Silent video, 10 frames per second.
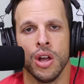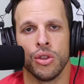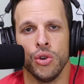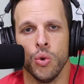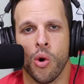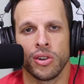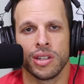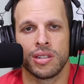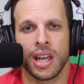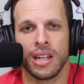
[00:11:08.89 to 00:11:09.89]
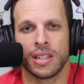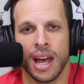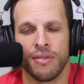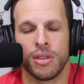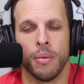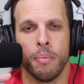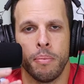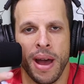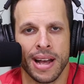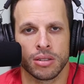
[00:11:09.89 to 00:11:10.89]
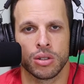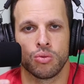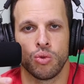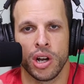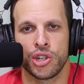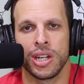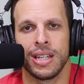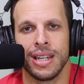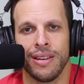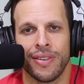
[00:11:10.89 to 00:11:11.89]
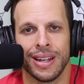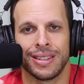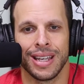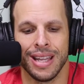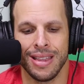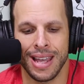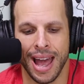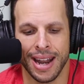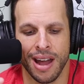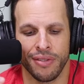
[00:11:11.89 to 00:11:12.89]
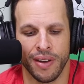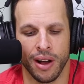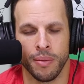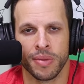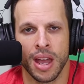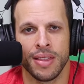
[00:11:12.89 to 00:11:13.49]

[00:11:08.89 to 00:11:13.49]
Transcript: The New Orleans Saints have the best rushing defense in the NFL.